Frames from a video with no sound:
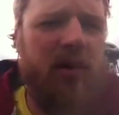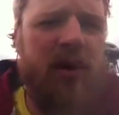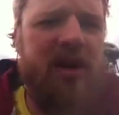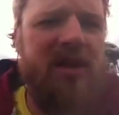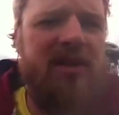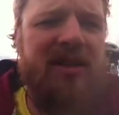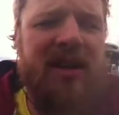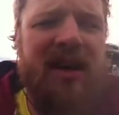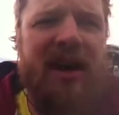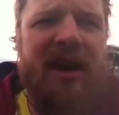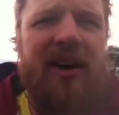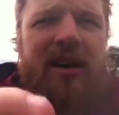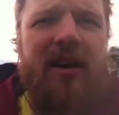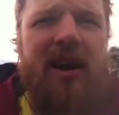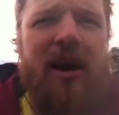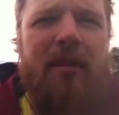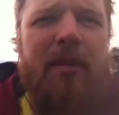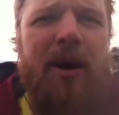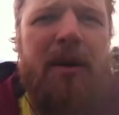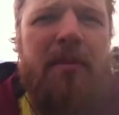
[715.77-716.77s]
reason that I
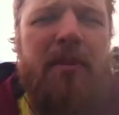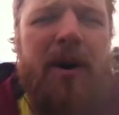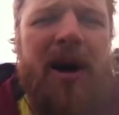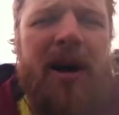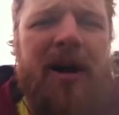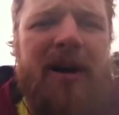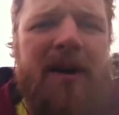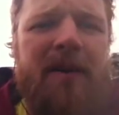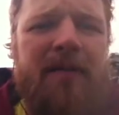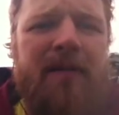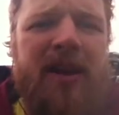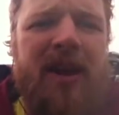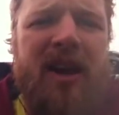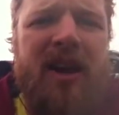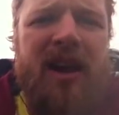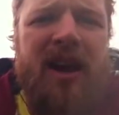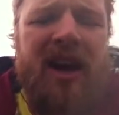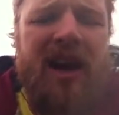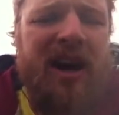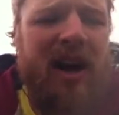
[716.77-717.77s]
got my bike.
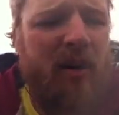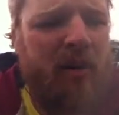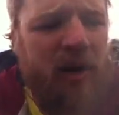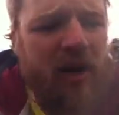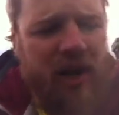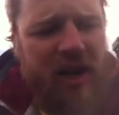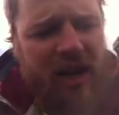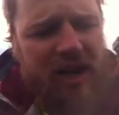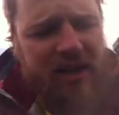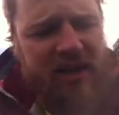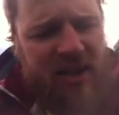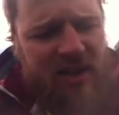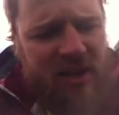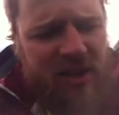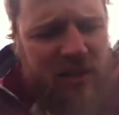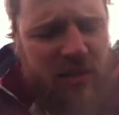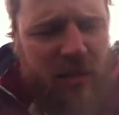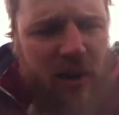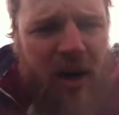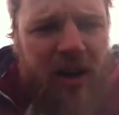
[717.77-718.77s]
And I realized that
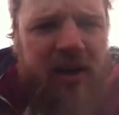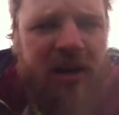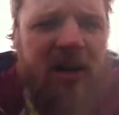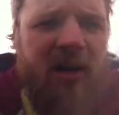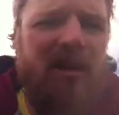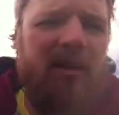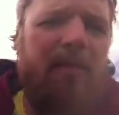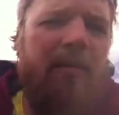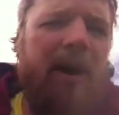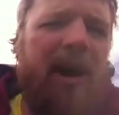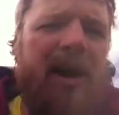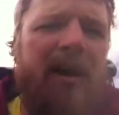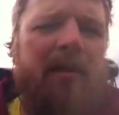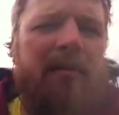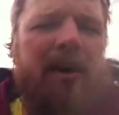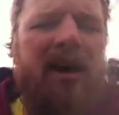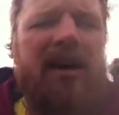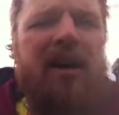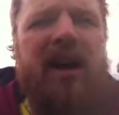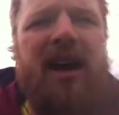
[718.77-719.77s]
this marking on the back of my